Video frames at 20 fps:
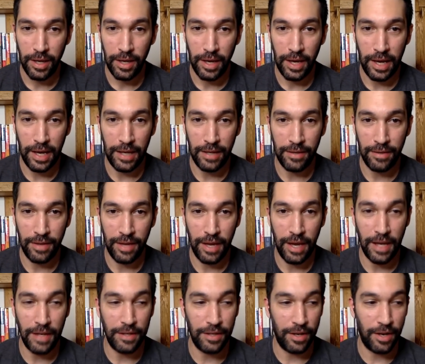And they
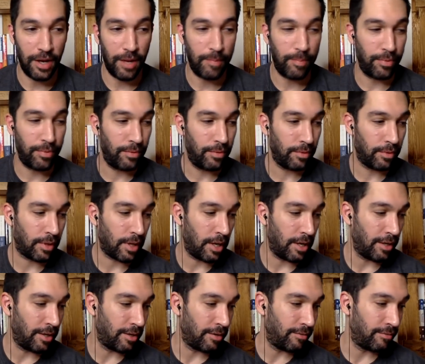ended up
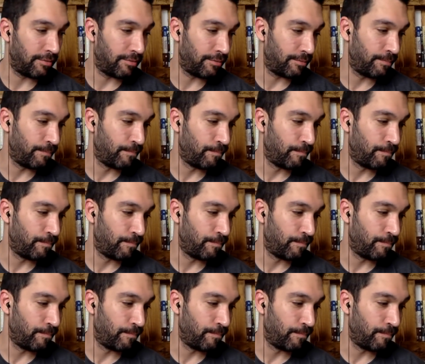kind of